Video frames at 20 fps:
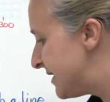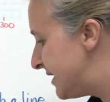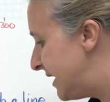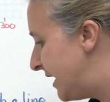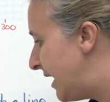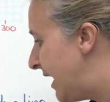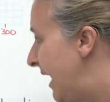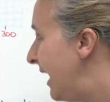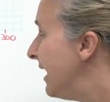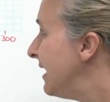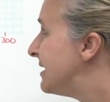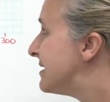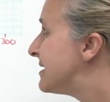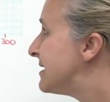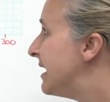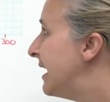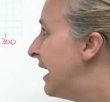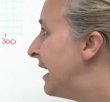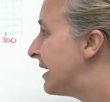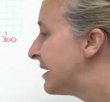as the
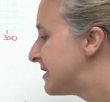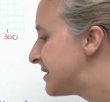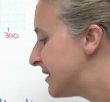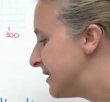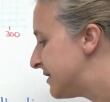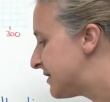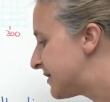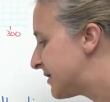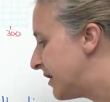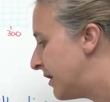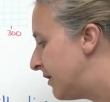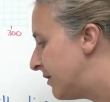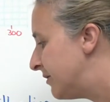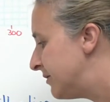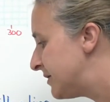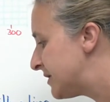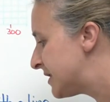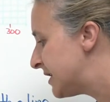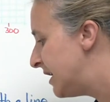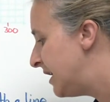x-axis
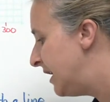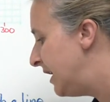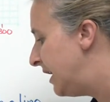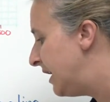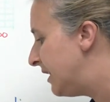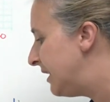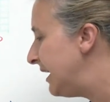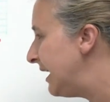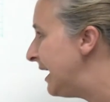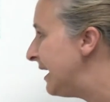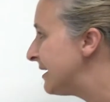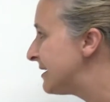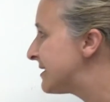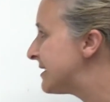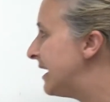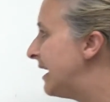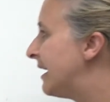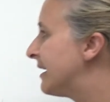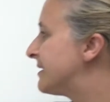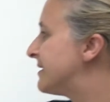goes, the
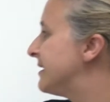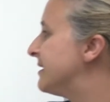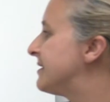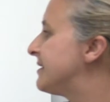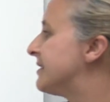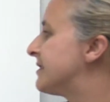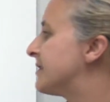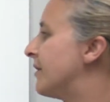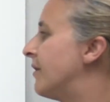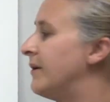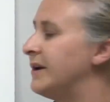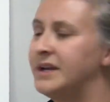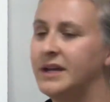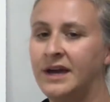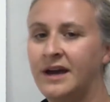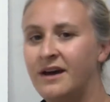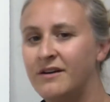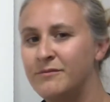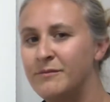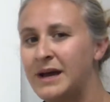x-axis is going
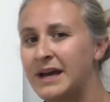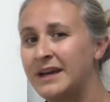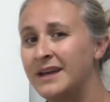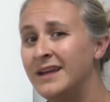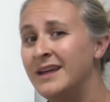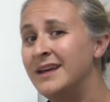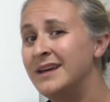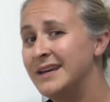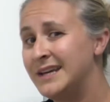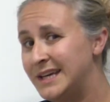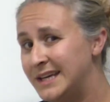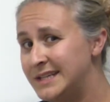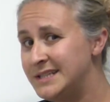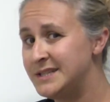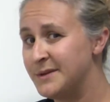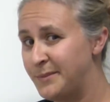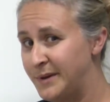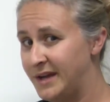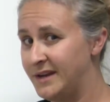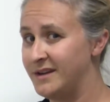to have my
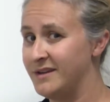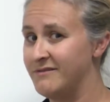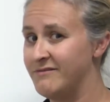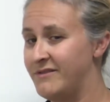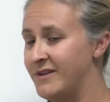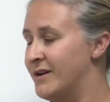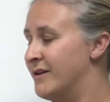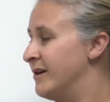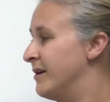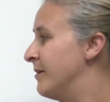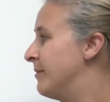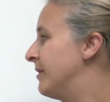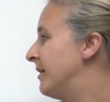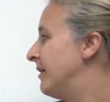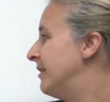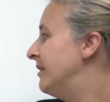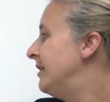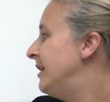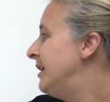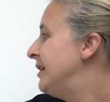independent
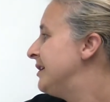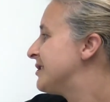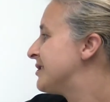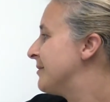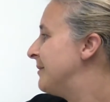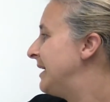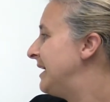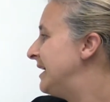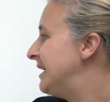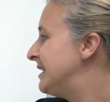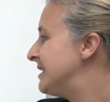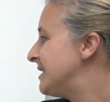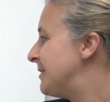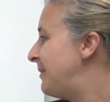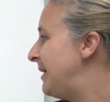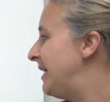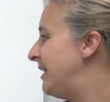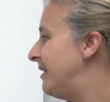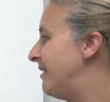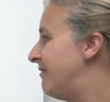variable. So my
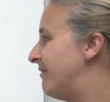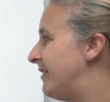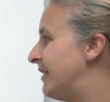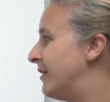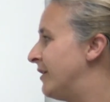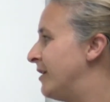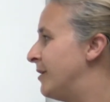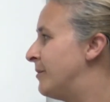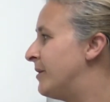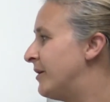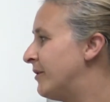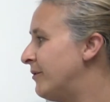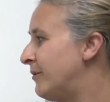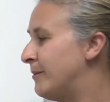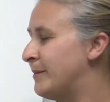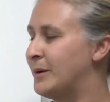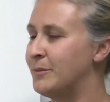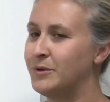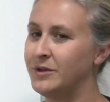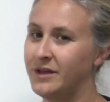independent variable,
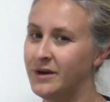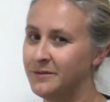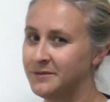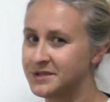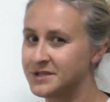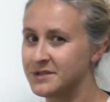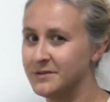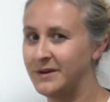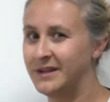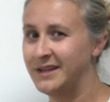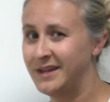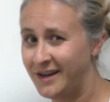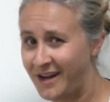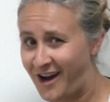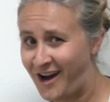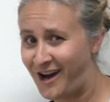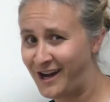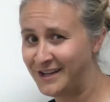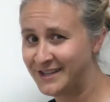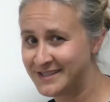remember that was the one
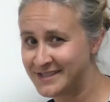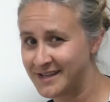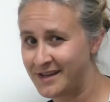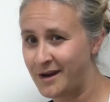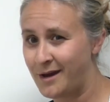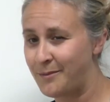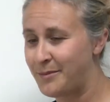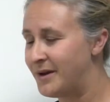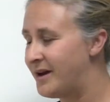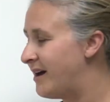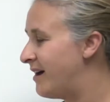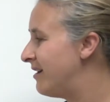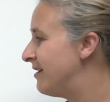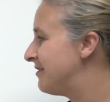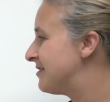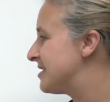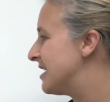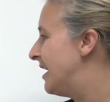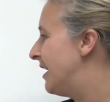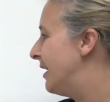that I set up
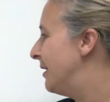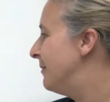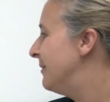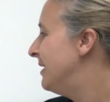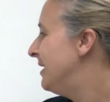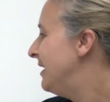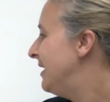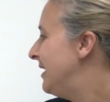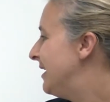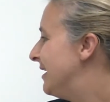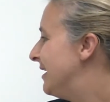ahead of time,